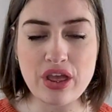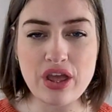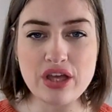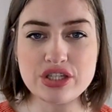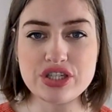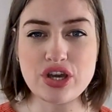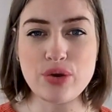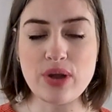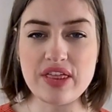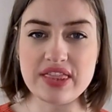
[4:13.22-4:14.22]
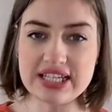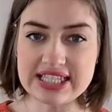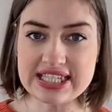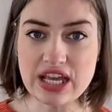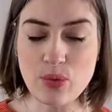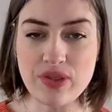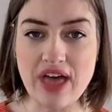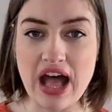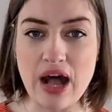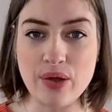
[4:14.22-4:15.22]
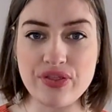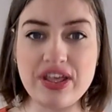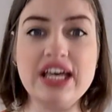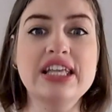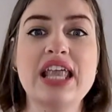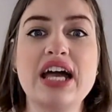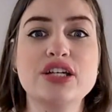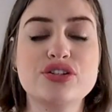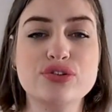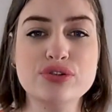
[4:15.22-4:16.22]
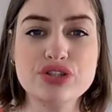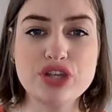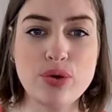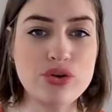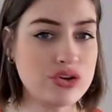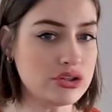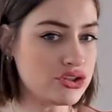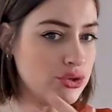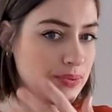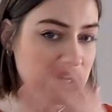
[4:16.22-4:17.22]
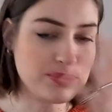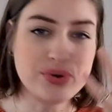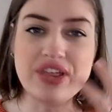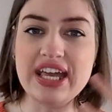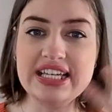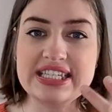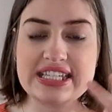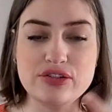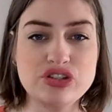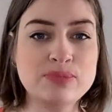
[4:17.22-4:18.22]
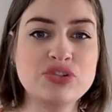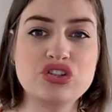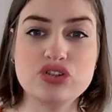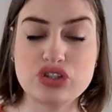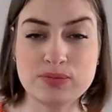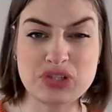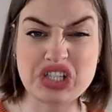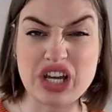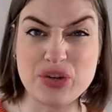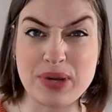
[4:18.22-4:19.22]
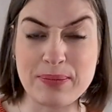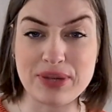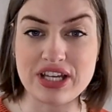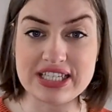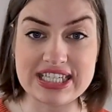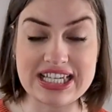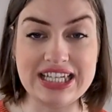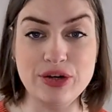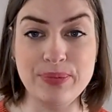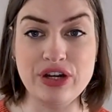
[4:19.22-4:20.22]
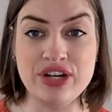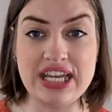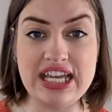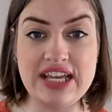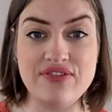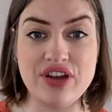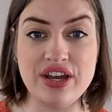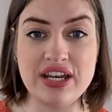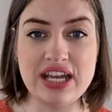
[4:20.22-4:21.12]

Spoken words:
So this is it without the light source, so not too bad, but there is still some shadowing because it's a little bit uneven.